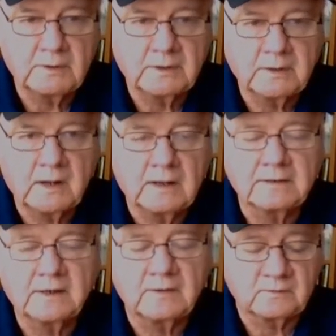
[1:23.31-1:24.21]
and
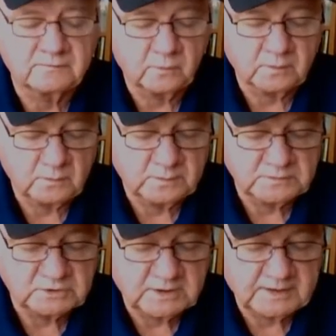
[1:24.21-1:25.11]
another four to one
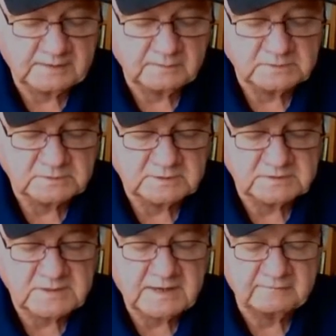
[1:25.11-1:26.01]
shot number
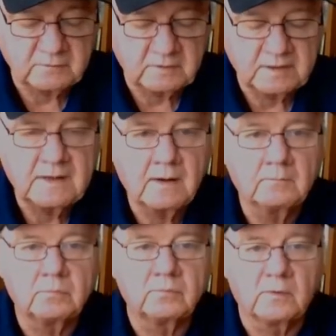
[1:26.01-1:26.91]
six, Everly
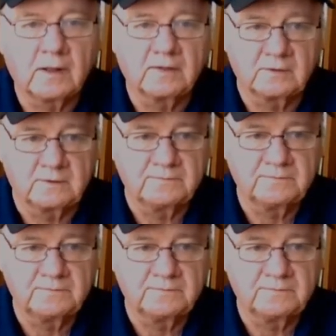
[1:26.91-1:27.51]
Brother.